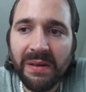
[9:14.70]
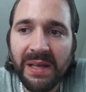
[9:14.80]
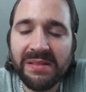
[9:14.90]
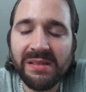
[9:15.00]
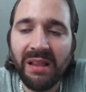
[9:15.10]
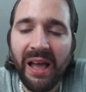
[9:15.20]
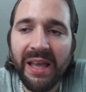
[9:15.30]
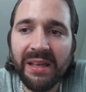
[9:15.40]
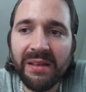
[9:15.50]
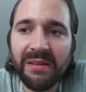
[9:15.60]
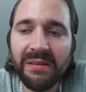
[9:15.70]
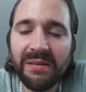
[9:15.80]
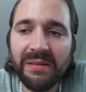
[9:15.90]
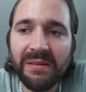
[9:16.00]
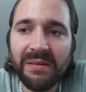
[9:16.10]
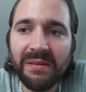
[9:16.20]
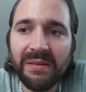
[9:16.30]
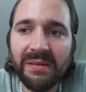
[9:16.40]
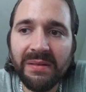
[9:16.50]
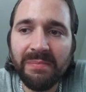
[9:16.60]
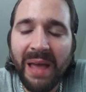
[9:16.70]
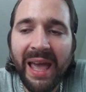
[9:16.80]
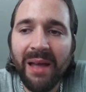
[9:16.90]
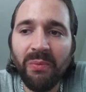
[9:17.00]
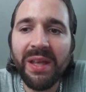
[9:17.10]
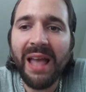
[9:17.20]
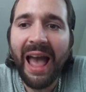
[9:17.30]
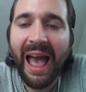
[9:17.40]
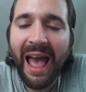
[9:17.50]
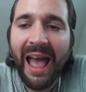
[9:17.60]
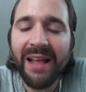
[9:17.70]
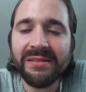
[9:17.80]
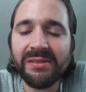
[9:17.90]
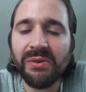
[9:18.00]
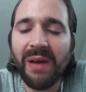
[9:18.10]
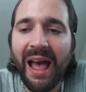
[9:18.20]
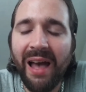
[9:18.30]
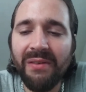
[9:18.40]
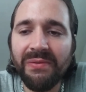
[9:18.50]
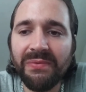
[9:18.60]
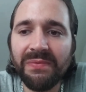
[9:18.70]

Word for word: it's like, man, we had to have